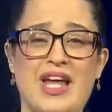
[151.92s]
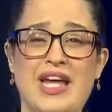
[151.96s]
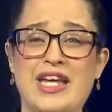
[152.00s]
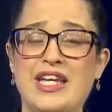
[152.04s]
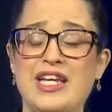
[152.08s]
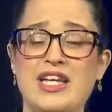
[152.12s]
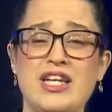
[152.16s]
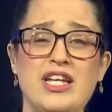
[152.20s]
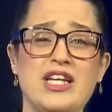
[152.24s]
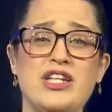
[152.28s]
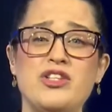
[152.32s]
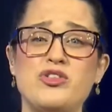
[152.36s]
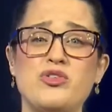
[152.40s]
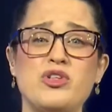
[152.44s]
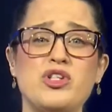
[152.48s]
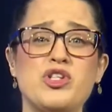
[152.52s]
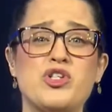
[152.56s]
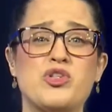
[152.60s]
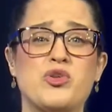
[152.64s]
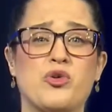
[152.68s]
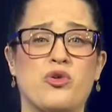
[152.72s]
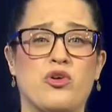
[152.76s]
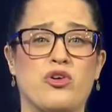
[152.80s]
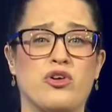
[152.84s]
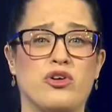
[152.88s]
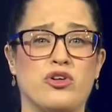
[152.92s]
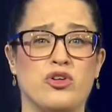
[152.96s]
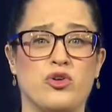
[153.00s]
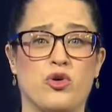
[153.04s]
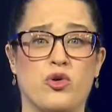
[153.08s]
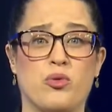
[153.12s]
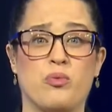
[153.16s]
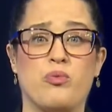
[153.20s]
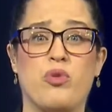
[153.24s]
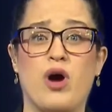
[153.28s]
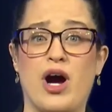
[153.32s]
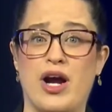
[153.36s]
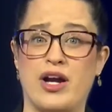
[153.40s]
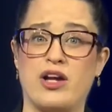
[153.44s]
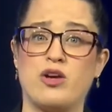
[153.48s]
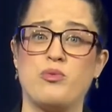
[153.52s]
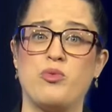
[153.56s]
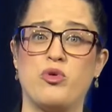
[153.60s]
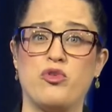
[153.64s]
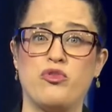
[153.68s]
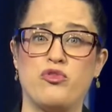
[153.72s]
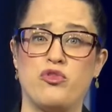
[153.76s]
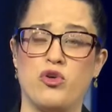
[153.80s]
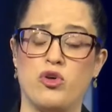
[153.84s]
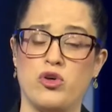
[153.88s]
you need to ensure your product
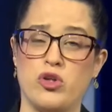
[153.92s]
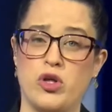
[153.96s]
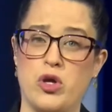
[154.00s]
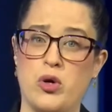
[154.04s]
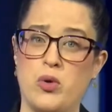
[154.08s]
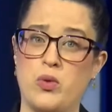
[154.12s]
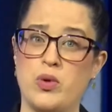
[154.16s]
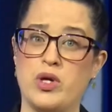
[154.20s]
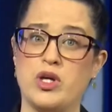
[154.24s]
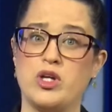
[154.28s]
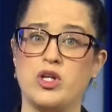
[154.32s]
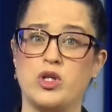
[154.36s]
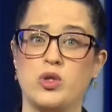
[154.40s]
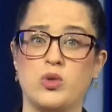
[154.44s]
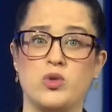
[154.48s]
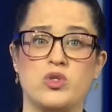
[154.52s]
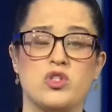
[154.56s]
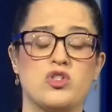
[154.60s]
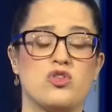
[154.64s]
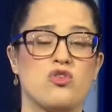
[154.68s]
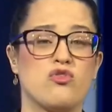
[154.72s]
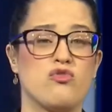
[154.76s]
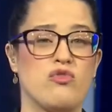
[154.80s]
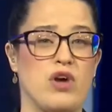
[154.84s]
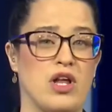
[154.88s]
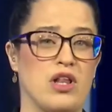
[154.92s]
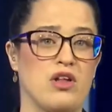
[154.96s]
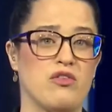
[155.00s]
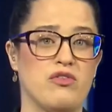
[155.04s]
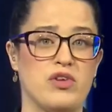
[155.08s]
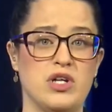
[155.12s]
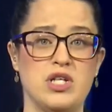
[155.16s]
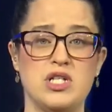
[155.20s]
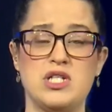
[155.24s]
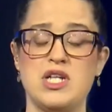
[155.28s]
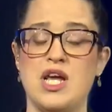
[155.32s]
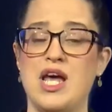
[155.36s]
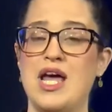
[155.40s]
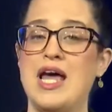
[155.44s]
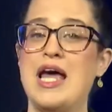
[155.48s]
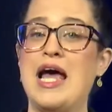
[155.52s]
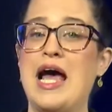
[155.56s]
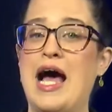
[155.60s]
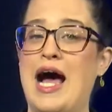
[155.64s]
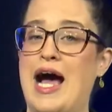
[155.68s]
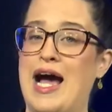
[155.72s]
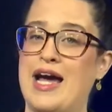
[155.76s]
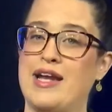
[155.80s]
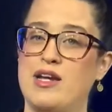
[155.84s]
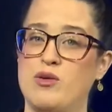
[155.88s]
portfolio includes the relevant
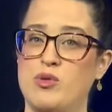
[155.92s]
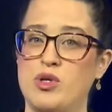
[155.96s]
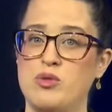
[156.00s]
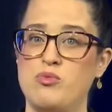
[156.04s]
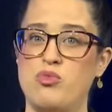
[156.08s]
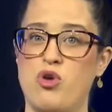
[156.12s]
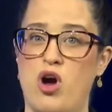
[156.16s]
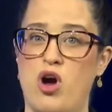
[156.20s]
high-demand